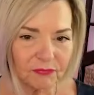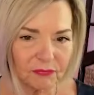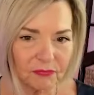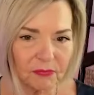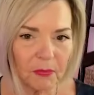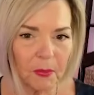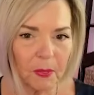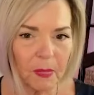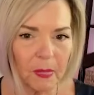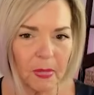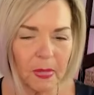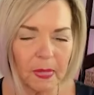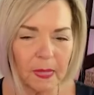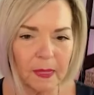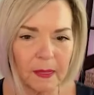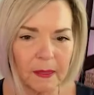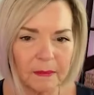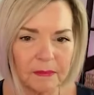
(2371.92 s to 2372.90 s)

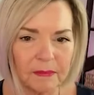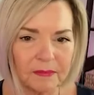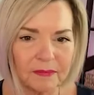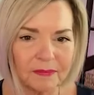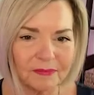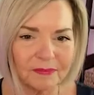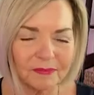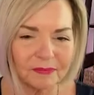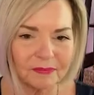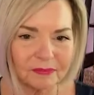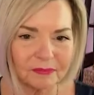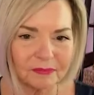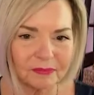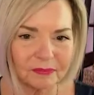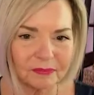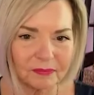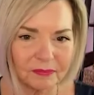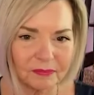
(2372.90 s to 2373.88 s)

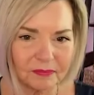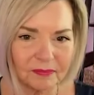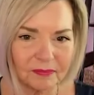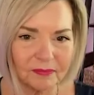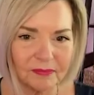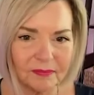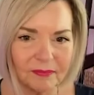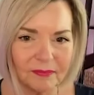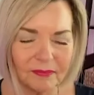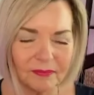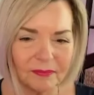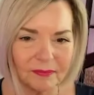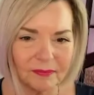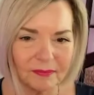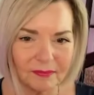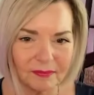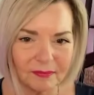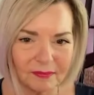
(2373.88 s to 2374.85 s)

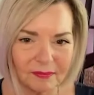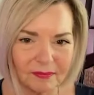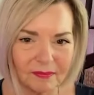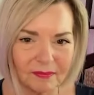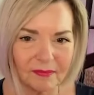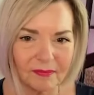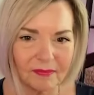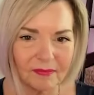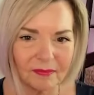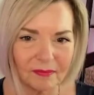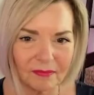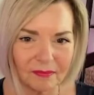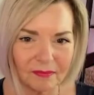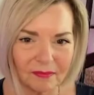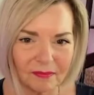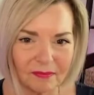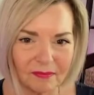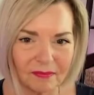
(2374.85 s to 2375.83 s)

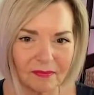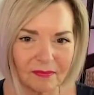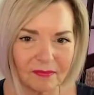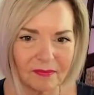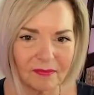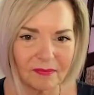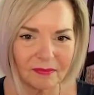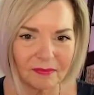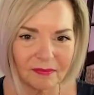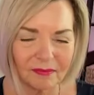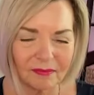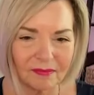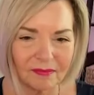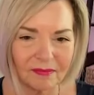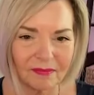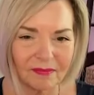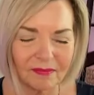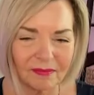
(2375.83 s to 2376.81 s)

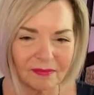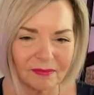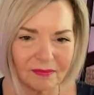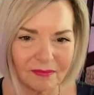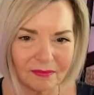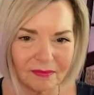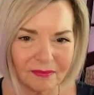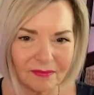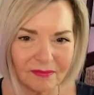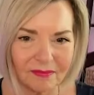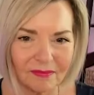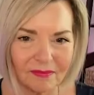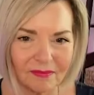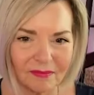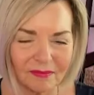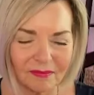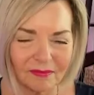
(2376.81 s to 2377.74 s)
[no speech]